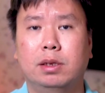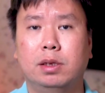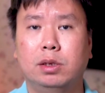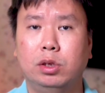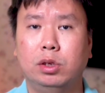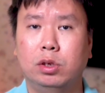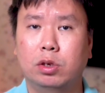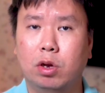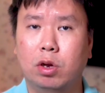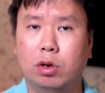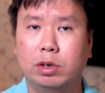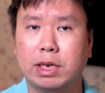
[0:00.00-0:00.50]

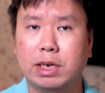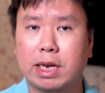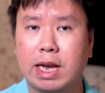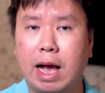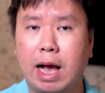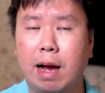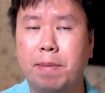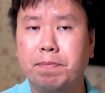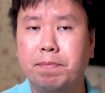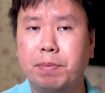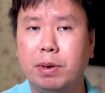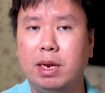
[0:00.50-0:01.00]
the
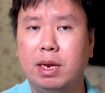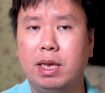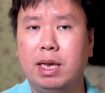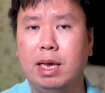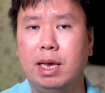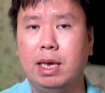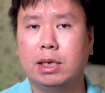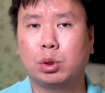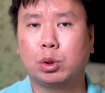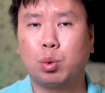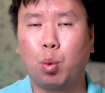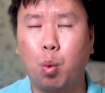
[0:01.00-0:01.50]
company
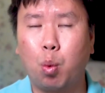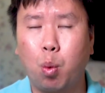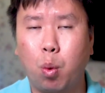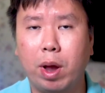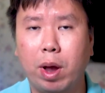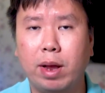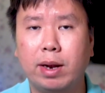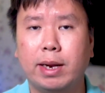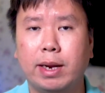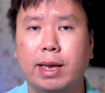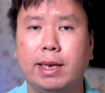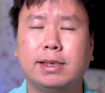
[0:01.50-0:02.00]
is
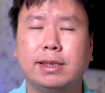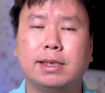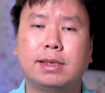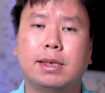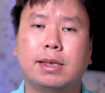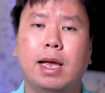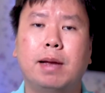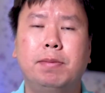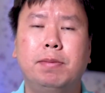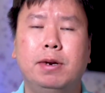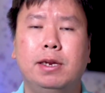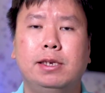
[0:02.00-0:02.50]
well
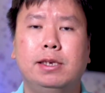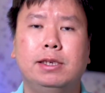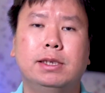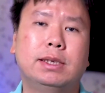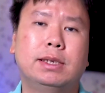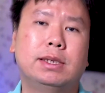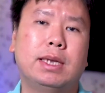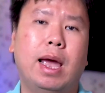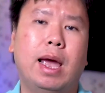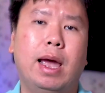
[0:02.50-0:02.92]
established